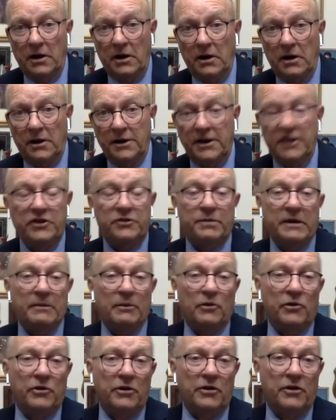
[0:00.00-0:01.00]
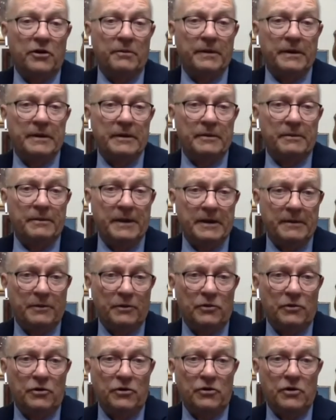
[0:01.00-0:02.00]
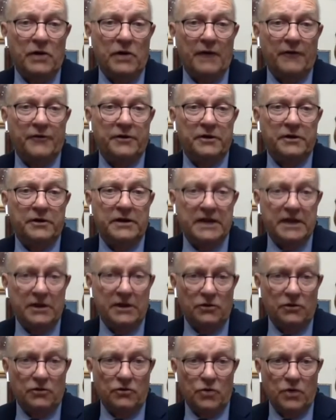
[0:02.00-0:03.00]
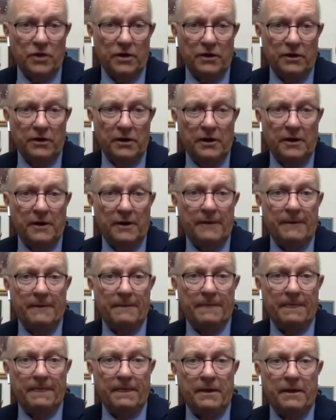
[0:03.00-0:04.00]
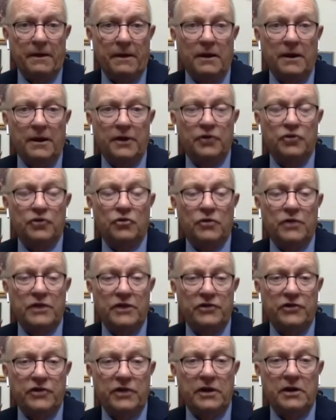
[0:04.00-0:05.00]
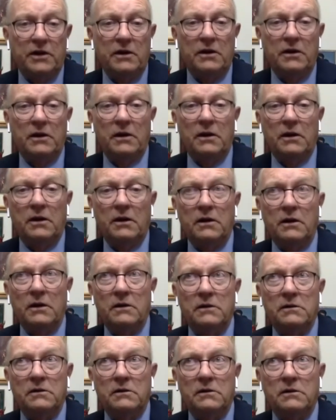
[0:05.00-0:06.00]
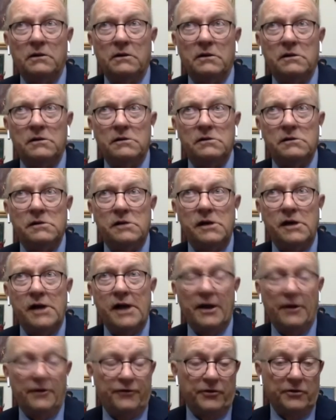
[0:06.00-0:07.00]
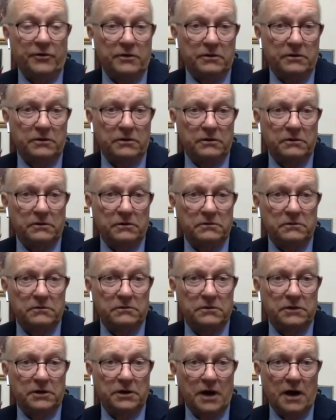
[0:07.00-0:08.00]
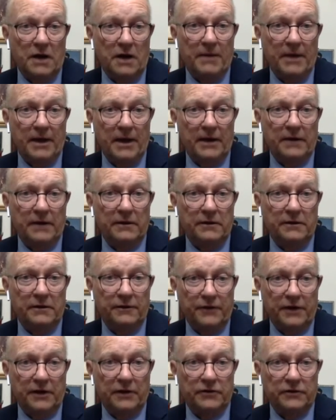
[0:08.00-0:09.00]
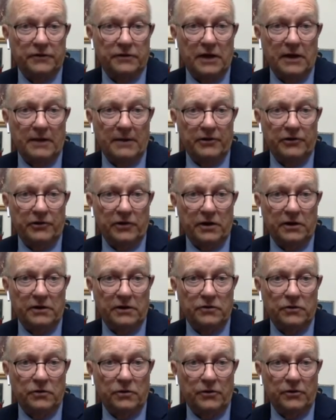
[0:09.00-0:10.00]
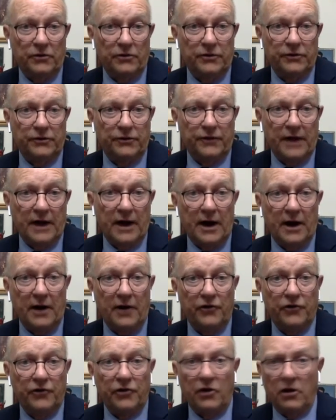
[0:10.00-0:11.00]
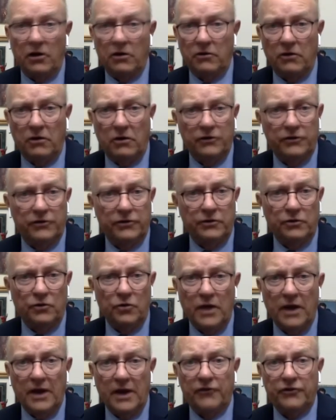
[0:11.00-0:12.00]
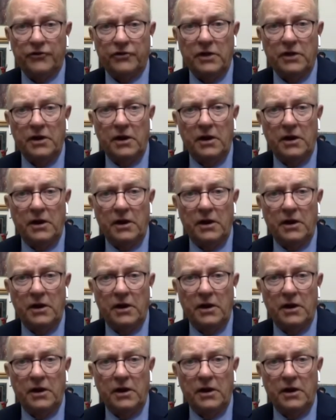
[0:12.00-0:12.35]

And these people are going to be the people who have to deal with the increasing effort to combat the effects of climate change, whether it's fires all across the West